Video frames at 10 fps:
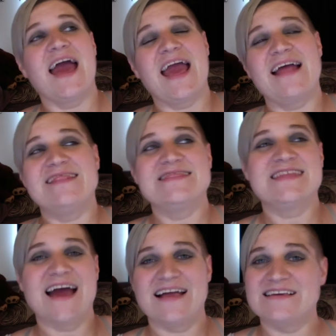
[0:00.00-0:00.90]
and
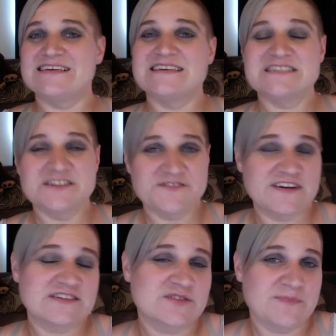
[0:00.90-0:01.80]
that
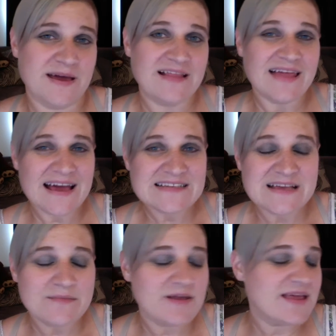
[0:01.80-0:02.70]
interferes with my class
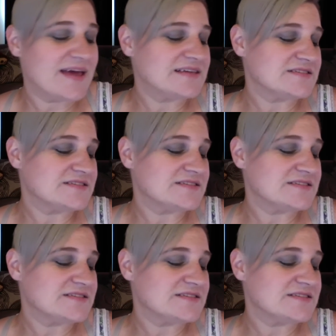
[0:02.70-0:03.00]
on Monday.